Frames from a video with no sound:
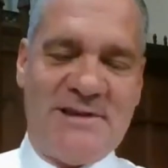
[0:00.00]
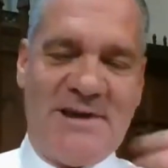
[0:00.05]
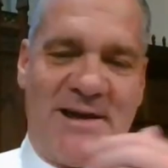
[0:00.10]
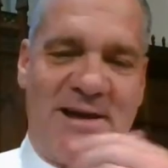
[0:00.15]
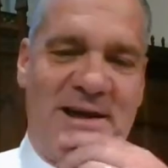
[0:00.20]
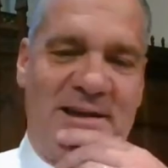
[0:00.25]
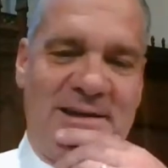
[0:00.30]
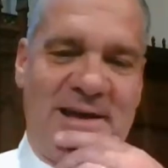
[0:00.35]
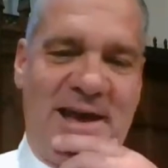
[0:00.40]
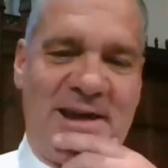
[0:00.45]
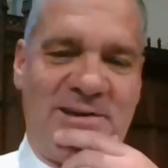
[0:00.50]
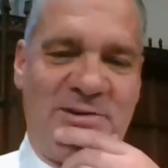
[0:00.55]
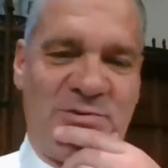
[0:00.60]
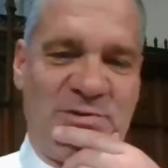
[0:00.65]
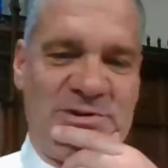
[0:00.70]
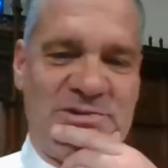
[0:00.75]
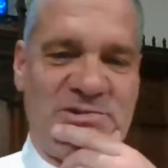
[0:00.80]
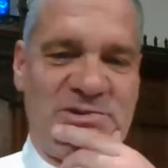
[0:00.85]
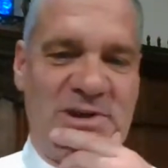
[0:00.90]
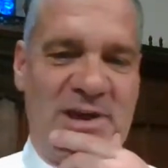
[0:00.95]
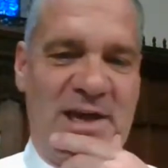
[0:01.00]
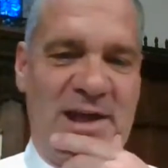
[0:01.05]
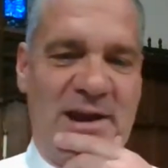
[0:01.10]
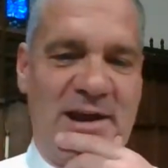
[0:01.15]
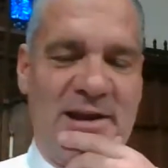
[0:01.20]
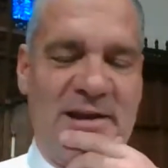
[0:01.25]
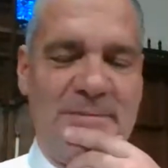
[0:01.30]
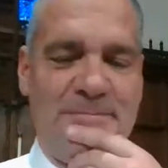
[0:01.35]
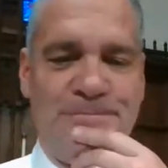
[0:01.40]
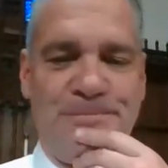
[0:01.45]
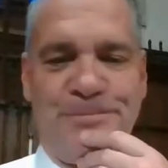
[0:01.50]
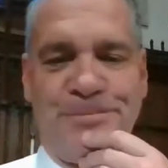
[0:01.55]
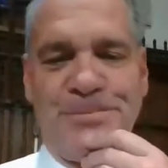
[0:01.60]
Latin Christianity,